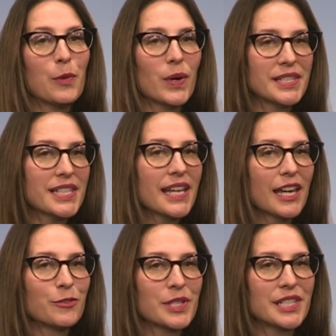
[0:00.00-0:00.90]
once
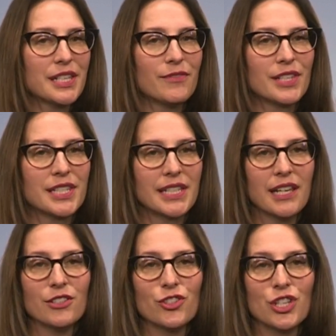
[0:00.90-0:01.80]
again received the
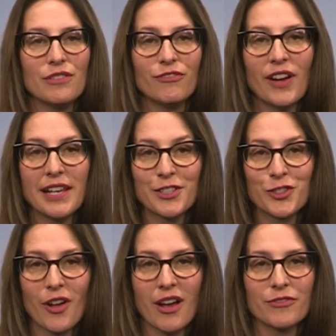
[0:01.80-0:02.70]
State Chief
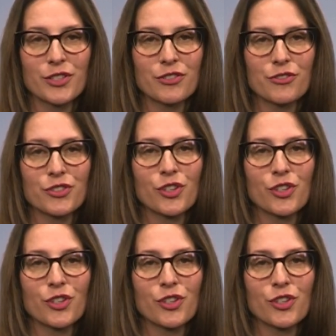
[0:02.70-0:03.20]
Financial Officer's